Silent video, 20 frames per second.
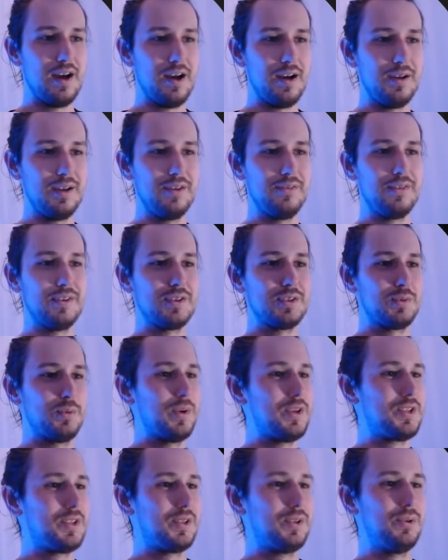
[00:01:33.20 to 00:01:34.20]
even a
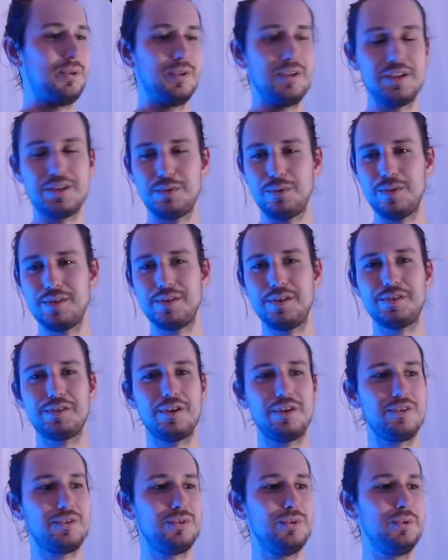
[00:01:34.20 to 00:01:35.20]
Switch Duelist once it
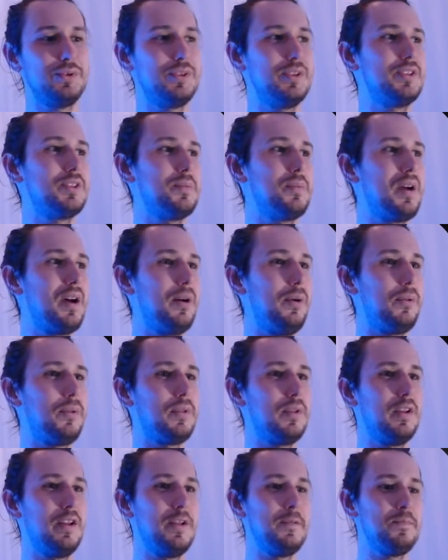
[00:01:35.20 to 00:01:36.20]
starts losing some health.
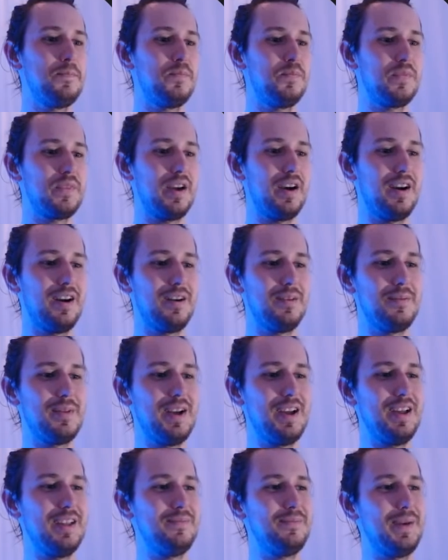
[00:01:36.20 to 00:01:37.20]

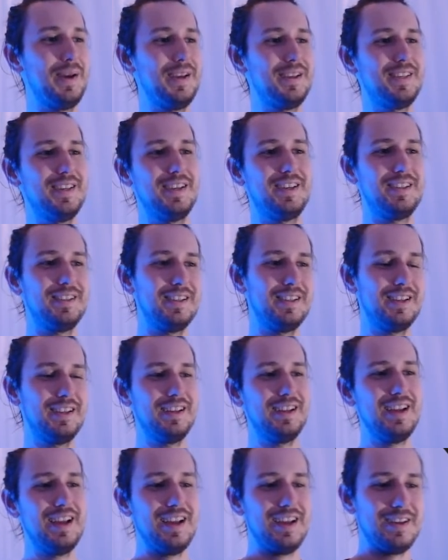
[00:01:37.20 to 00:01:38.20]
And
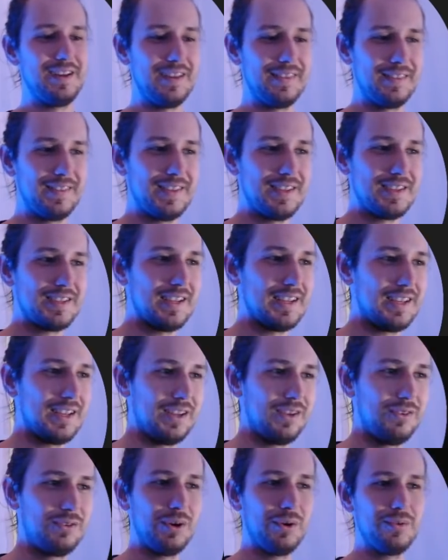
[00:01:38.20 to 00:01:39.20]
basically,
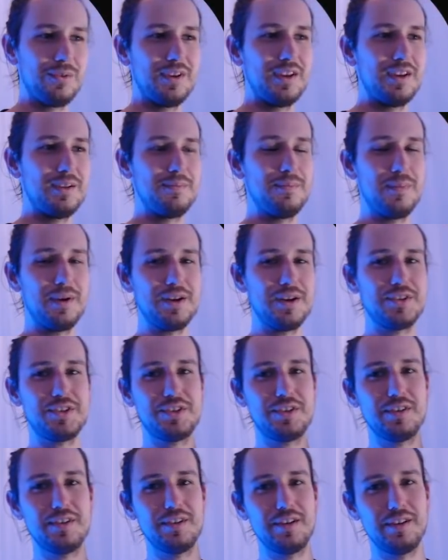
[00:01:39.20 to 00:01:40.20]
you don't need
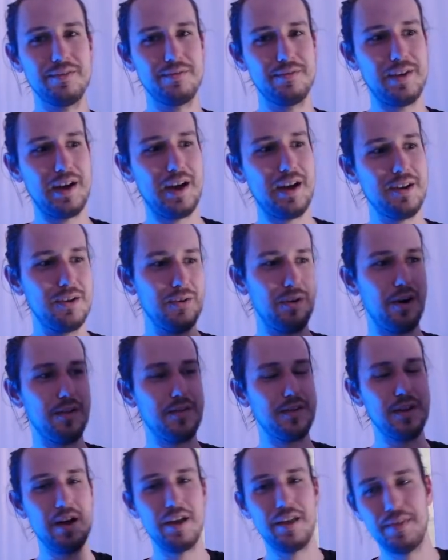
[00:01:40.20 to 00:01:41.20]
much value on
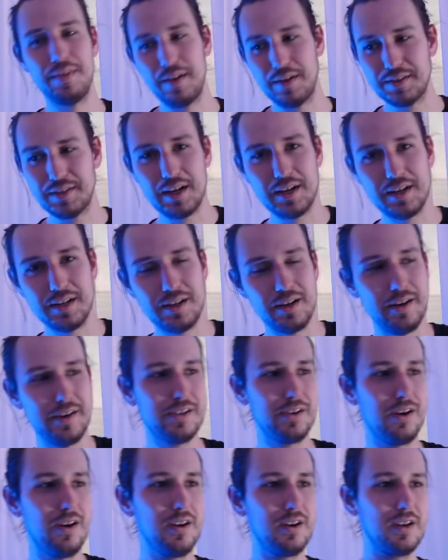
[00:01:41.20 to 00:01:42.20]
the secondary
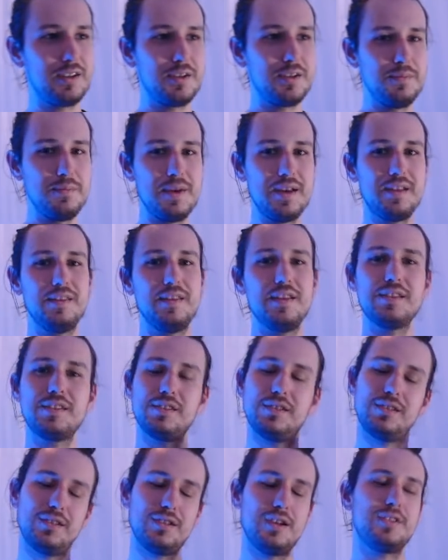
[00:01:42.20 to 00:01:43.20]
target to make this
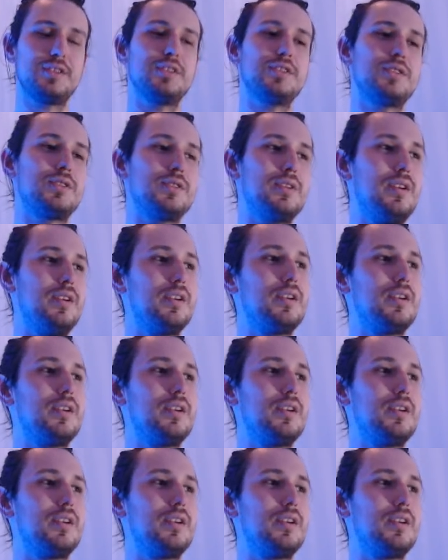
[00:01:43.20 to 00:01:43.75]
such a strong